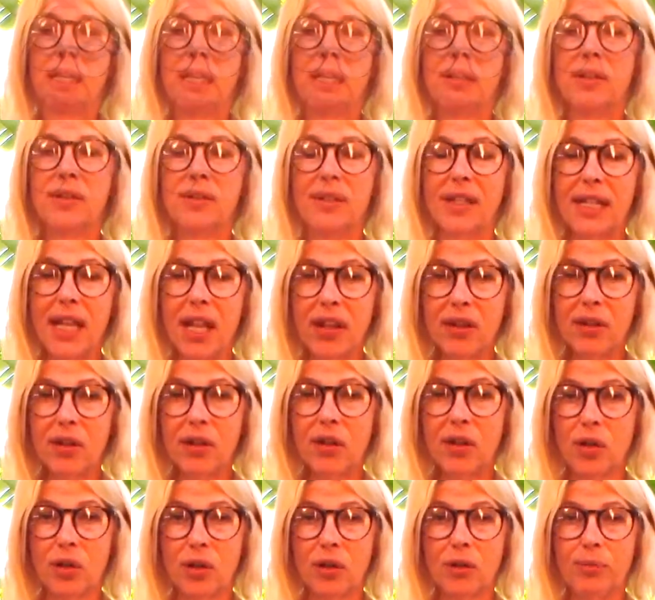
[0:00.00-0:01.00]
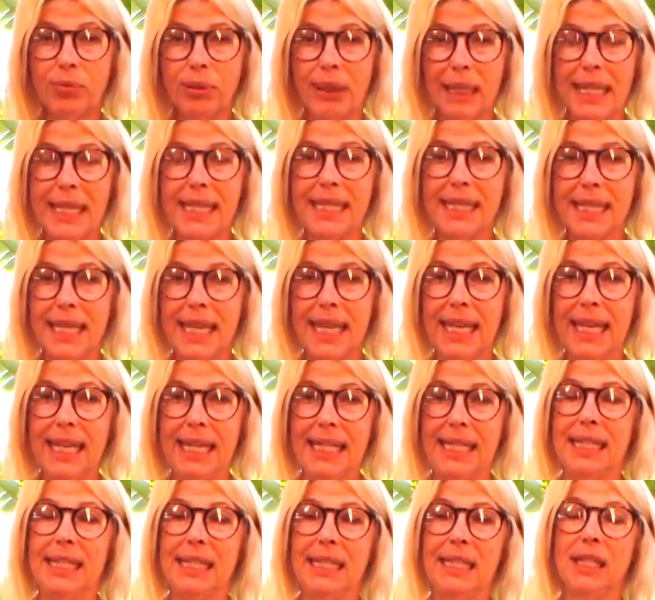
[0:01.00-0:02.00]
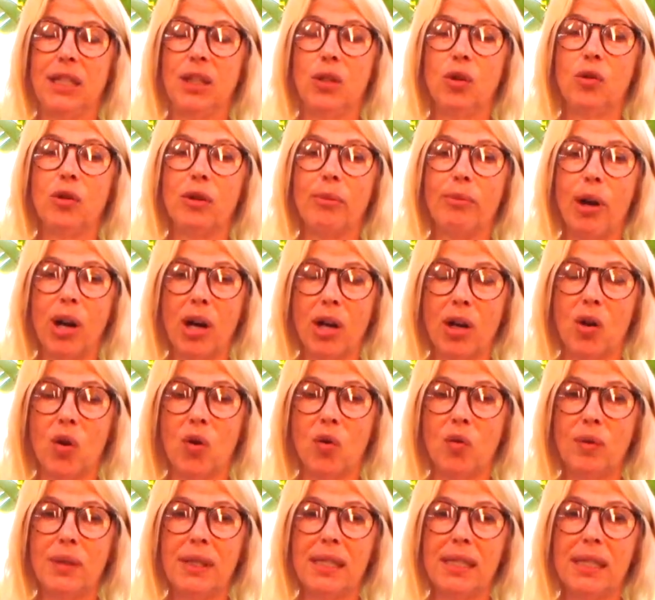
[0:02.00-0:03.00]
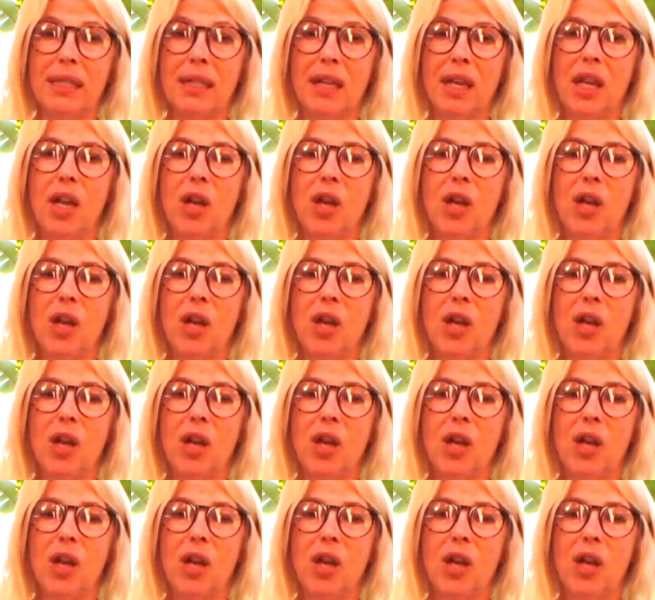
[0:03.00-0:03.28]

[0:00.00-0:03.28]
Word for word: There's another place in Lo de Marcos,